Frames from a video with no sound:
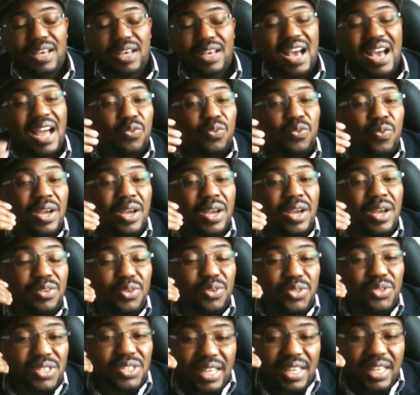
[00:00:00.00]
And when
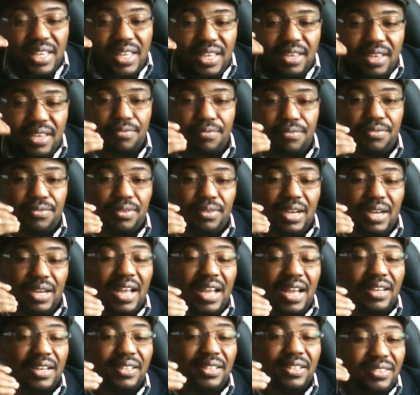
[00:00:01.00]
you see evil
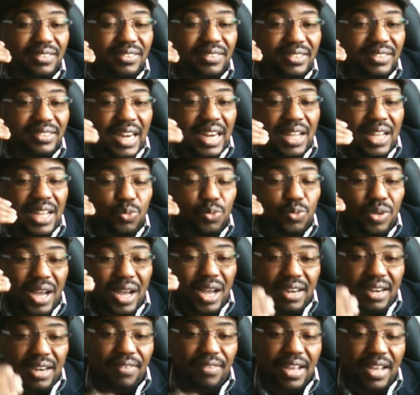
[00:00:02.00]
and try to
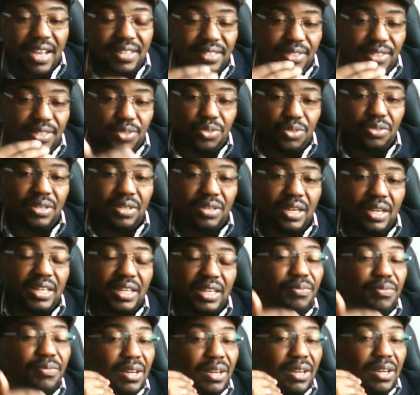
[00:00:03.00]
advise the children,
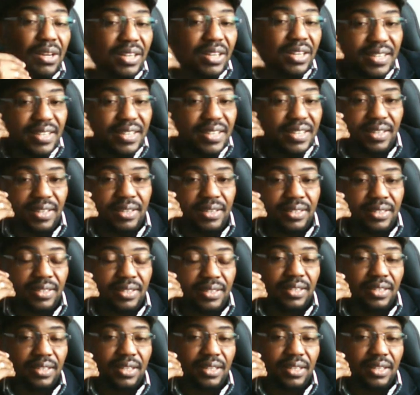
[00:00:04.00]
if they don't listen,
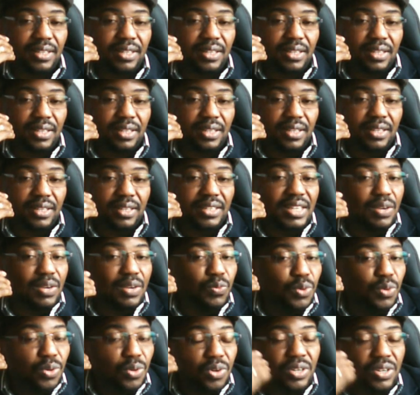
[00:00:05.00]
they
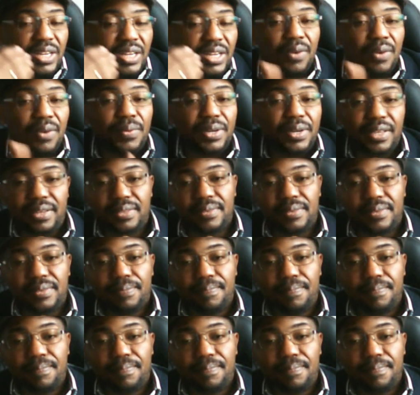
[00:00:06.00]
will go down with it.